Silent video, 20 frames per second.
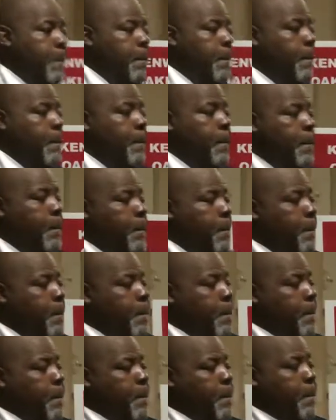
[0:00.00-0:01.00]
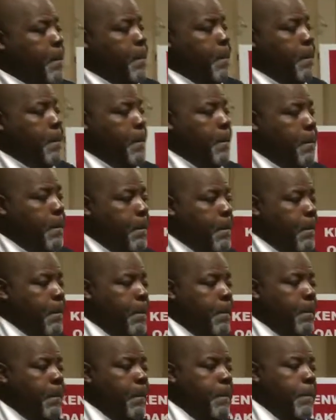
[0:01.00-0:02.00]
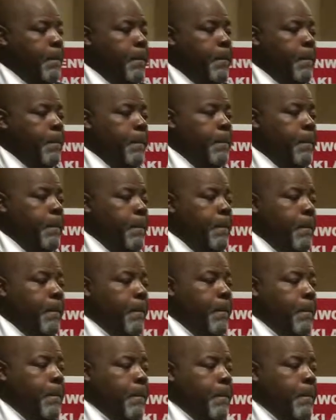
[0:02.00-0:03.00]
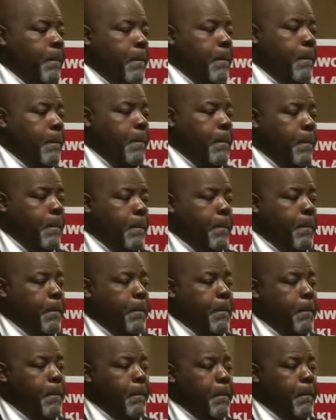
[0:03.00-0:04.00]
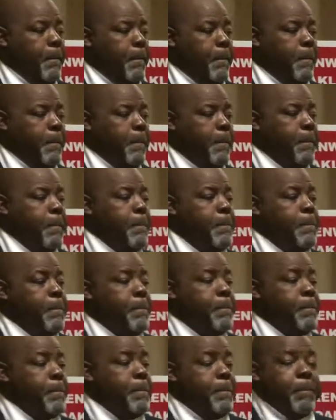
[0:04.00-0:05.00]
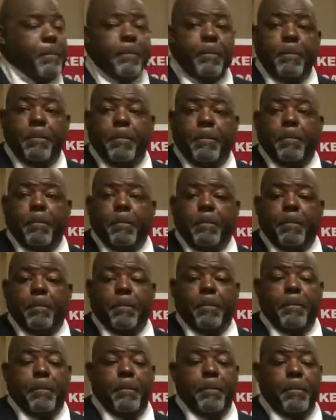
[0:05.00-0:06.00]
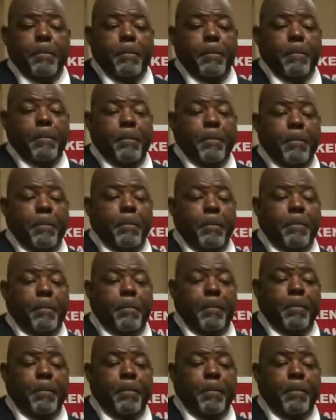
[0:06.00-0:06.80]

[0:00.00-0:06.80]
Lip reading: No words are spoken by the person on screen.